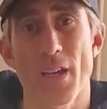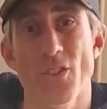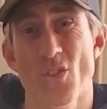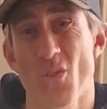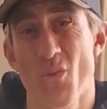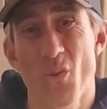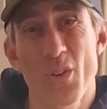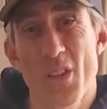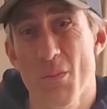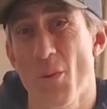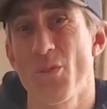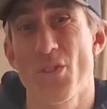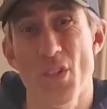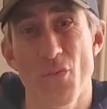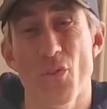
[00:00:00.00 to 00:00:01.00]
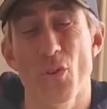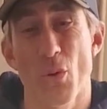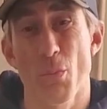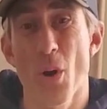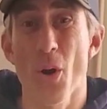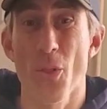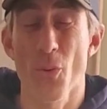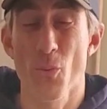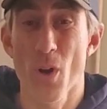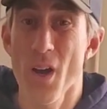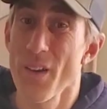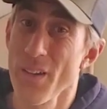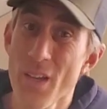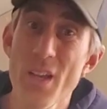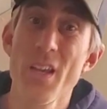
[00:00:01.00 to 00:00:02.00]
So really the most difficult part of the
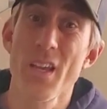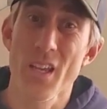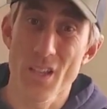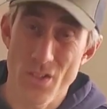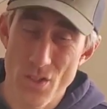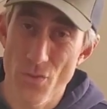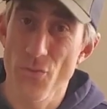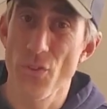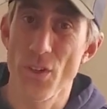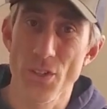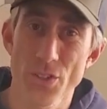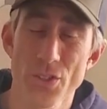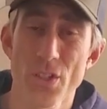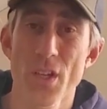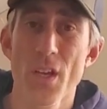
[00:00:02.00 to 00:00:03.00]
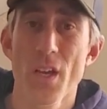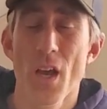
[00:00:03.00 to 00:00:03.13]
run is the first